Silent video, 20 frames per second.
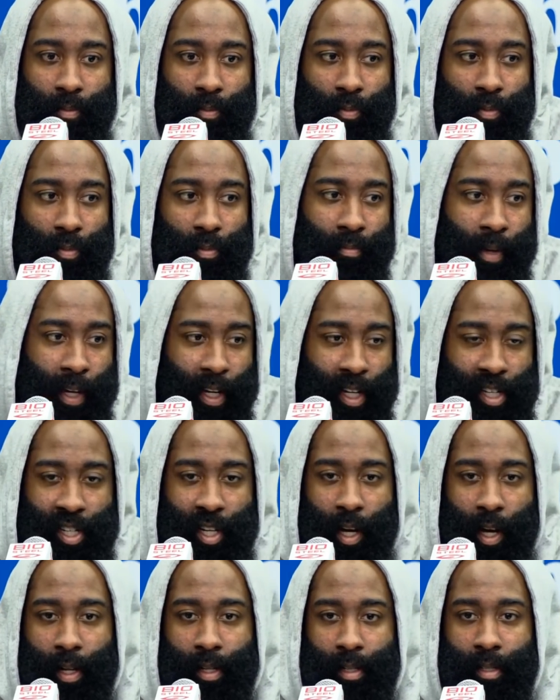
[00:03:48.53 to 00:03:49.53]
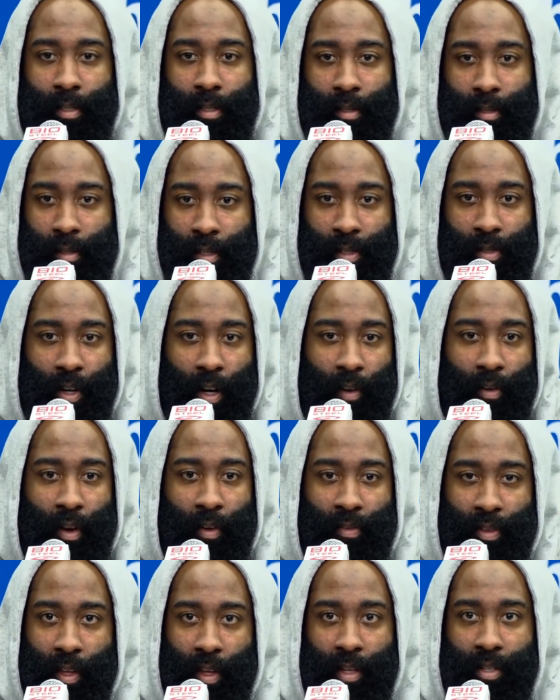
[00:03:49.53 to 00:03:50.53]
Making shots,
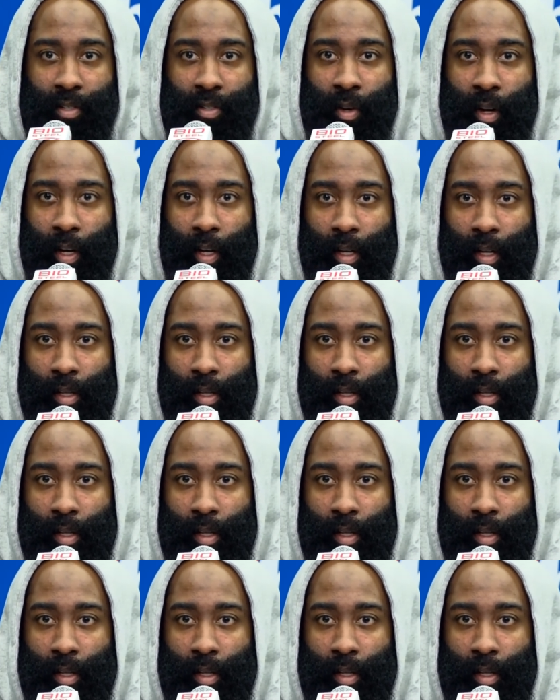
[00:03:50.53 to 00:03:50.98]
everything's great.